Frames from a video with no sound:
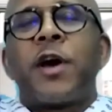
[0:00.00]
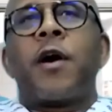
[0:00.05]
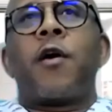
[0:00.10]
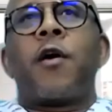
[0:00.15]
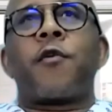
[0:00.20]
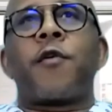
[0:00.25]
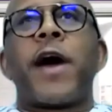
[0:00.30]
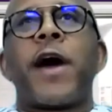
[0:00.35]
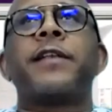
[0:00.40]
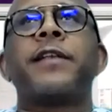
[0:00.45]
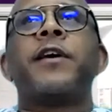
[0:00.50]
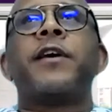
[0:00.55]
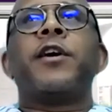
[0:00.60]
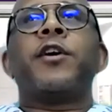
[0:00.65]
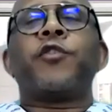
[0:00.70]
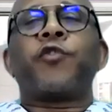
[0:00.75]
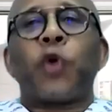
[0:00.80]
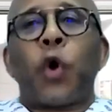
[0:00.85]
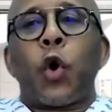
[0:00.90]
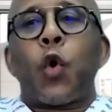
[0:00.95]
All right.
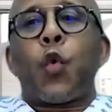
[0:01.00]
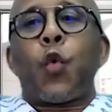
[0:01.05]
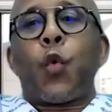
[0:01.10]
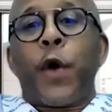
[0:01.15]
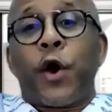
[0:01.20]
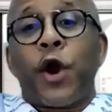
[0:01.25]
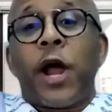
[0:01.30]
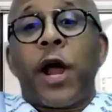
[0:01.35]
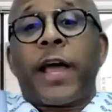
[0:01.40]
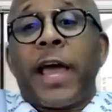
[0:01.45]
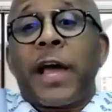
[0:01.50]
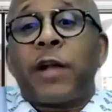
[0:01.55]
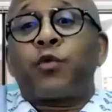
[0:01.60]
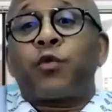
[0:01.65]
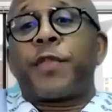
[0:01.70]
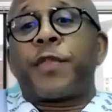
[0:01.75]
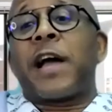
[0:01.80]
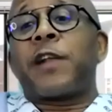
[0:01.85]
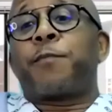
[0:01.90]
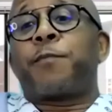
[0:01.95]
So we're going to get
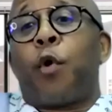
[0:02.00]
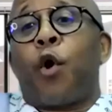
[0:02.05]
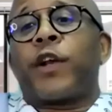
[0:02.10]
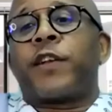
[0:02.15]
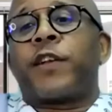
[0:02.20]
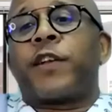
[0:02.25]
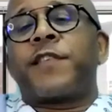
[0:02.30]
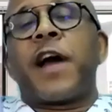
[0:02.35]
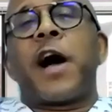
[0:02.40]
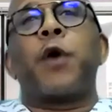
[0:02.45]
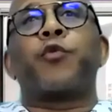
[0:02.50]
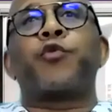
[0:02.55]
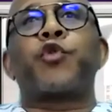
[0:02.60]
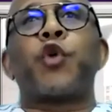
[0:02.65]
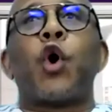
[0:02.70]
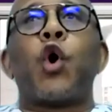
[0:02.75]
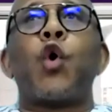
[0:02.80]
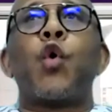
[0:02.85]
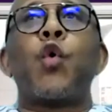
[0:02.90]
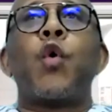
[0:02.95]
to that point now.
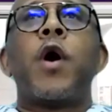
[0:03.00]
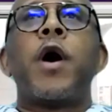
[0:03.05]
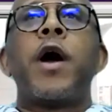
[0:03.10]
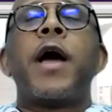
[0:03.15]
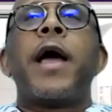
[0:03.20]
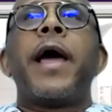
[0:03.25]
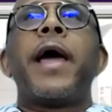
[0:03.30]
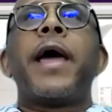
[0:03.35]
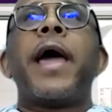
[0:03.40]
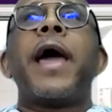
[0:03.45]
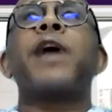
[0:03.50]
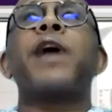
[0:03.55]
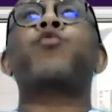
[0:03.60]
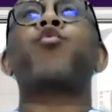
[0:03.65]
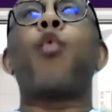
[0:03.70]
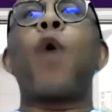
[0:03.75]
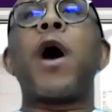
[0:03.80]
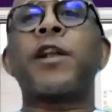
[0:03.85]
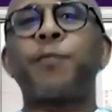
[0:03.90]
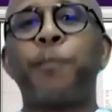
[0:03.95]
So at
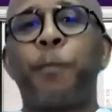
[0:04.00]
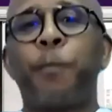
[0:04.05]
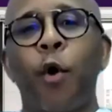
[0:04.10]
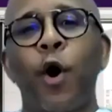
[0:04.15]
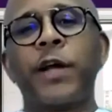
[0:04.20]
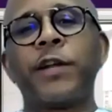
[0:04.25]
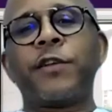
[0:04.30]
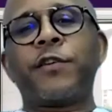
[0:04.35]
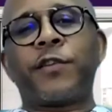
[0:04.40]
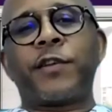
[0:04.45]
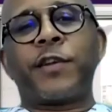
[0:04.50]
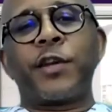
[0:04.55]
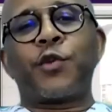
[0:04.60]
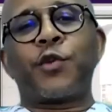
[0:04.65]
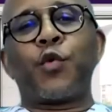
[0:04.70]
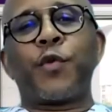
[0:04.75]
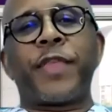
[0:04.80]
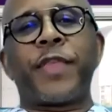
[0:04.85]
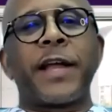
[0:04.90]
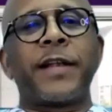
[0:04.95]
what point did
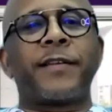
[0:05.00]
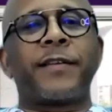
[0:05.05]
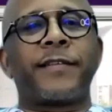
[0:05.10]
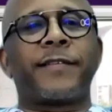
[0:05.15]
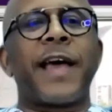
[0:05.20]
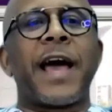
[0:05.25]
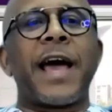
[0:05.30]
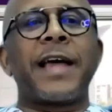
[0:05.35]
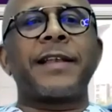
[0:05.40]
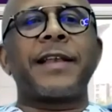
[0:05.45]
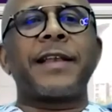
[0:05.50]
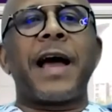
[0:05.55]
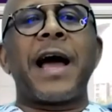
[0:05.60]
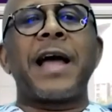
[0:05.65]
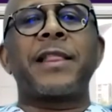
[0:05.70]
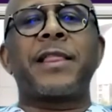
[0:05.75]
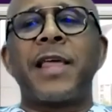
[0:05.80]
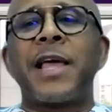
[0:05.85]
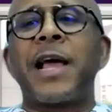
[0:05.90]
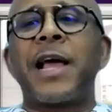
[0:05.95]
you then decide,
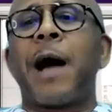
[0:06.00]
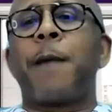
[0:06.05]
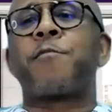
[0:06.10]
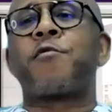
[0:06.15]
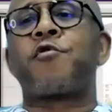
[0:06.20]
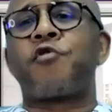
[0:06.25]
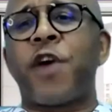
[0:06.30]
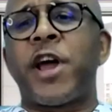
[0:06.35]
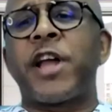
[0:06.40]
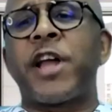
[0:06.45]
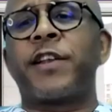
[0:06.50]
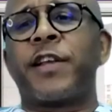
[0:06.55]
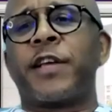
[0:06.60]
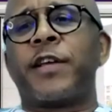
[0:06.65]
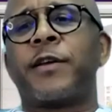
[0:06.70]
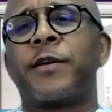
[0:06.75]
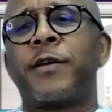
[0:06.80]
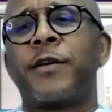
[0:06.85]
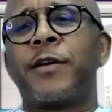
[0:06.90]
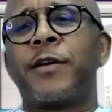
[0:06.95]
I think I'm ready